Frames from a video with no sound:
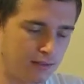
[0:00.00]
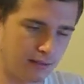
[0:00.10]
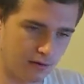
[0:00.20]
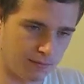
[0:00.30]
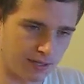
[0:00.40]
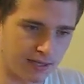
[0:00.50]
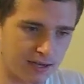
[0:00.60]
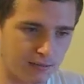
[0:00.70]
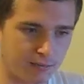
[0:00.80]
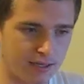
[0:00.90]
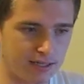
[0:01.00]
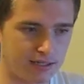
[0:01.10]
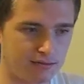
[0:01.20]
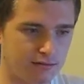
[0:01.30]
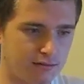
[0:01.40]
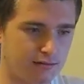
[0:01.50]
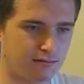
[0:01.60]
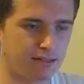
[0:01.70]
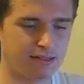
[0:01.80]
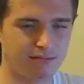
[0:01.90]
they're a big company,
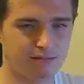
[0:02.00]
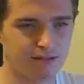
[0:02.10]
and